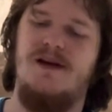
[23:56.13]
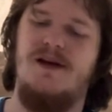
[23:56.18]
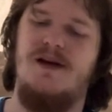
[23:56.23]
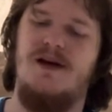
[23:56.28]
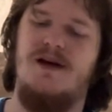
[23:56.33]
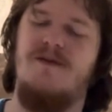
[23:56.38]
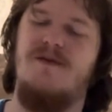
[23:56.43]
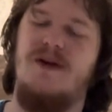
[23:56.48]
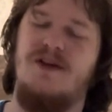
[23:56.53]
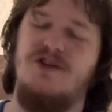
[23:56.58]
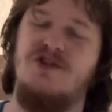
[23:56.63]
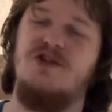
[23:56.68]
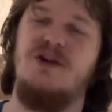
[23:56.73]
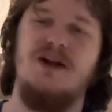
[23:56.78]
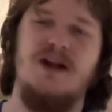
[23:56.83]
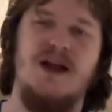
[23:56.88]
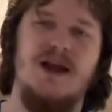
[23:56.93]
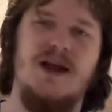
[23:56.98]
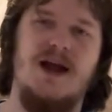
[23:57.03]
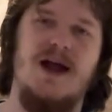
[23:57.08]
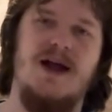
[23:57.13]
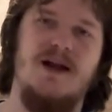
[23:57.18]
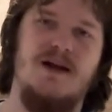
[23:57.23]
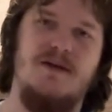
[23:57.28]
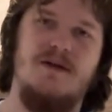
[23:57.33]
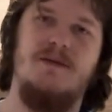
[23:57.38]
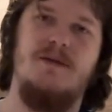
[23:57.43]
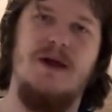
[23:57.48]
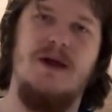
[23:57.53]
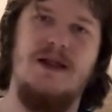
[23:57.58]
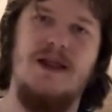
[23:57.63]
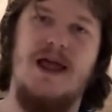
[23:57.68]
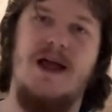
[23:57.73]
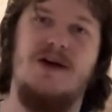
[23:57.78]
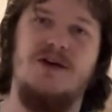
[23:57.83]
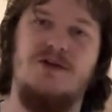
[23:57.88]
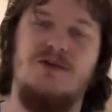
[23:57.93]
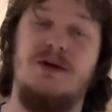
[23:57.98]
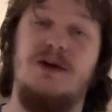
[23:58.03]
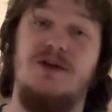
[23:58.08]
eventually they got an
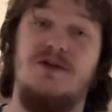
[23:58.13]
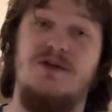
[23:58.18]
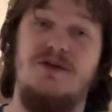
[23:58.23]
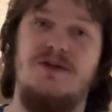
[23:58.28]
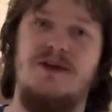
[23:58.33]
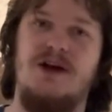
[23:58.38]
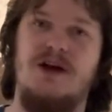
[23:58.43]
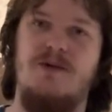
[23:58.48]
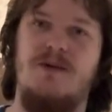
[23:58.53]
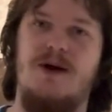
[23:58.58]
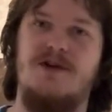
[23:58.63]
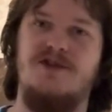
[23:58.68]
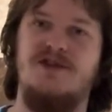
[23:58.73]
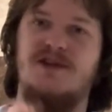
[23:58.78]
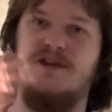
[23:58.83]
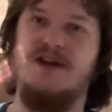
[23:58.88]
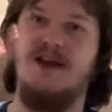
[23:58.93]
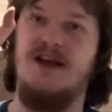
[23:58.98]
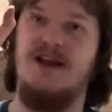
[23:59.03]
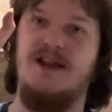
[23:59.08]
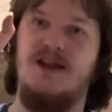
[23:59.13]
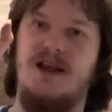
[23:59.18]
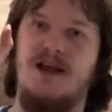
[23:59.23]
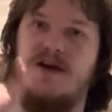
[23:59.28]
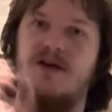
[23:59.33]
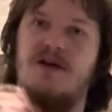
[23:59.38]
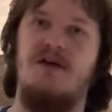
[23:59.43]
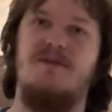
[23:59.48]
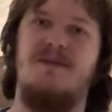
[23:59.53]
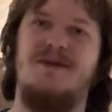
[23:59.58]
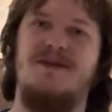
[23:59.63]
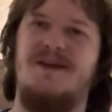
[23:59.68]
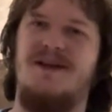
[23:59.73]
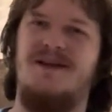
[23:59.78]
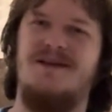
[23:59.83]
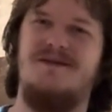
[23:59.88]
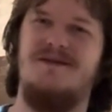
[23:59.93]
actual interesting question in there, but they